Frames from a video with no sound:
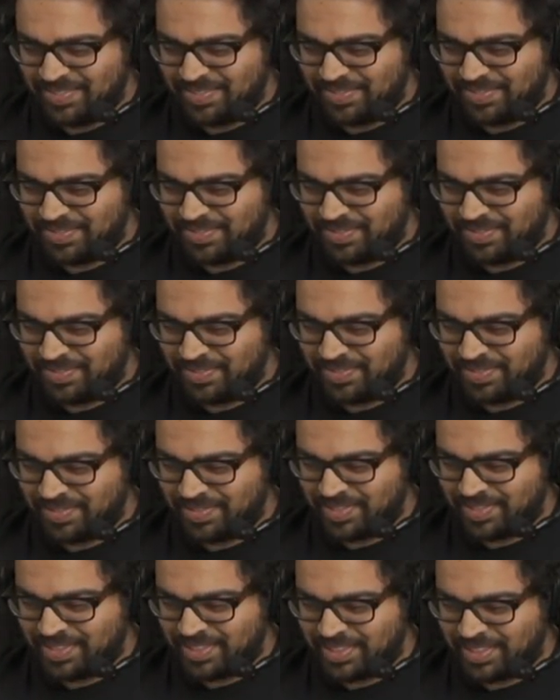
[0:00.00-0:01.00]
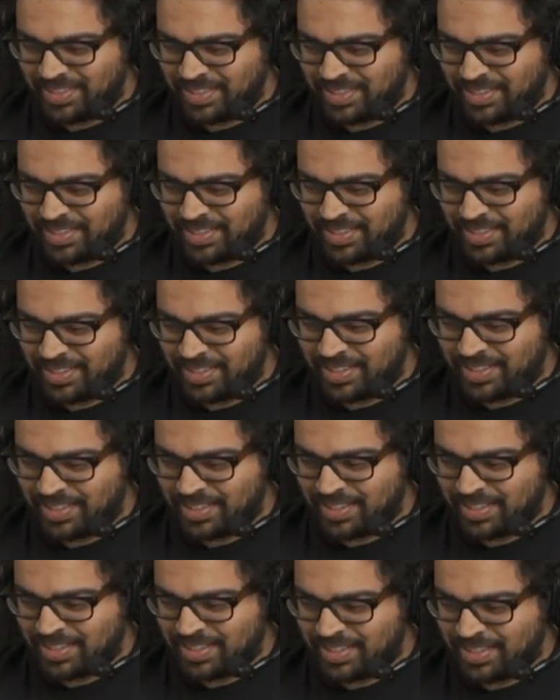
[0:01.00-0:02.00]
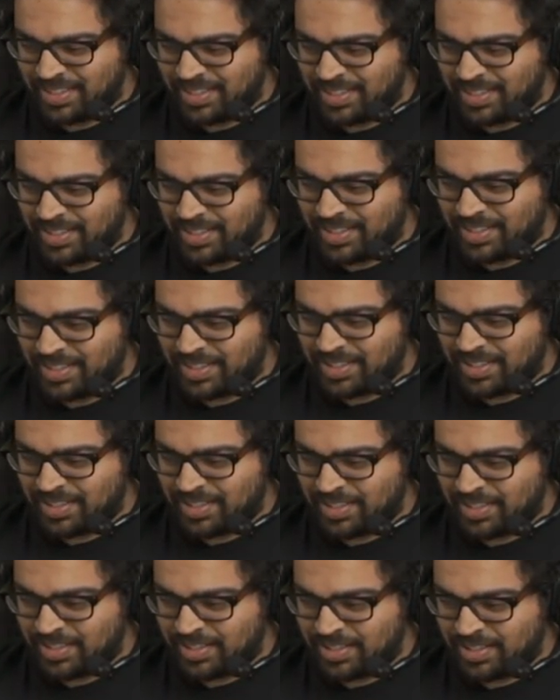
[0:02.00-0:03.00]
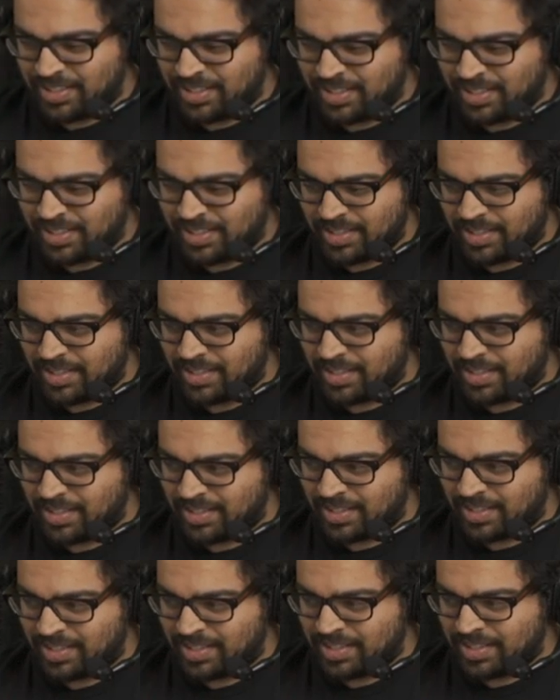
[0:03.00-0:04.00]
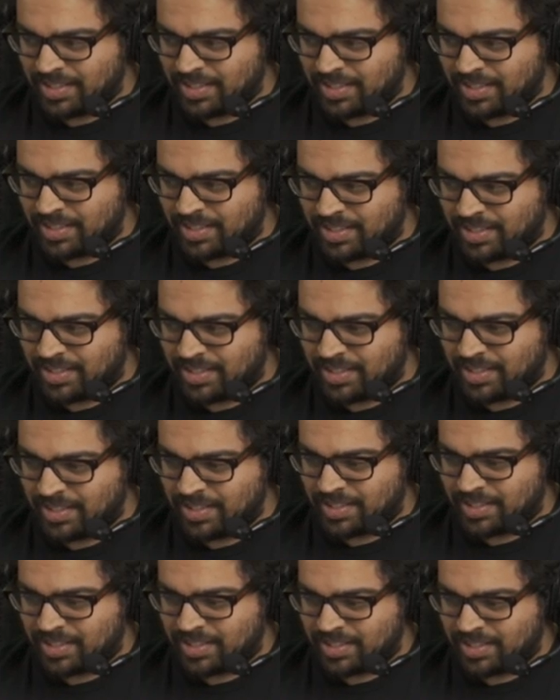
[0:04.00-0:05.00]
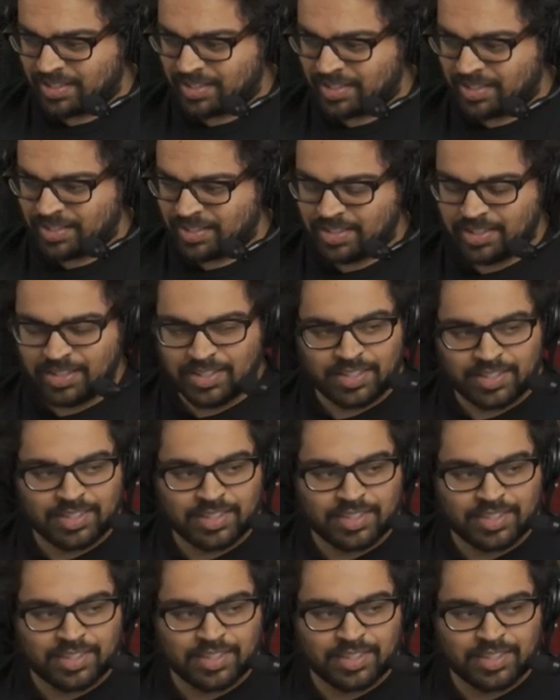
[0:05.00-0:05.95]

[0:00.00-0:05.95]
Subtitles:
(not speaking)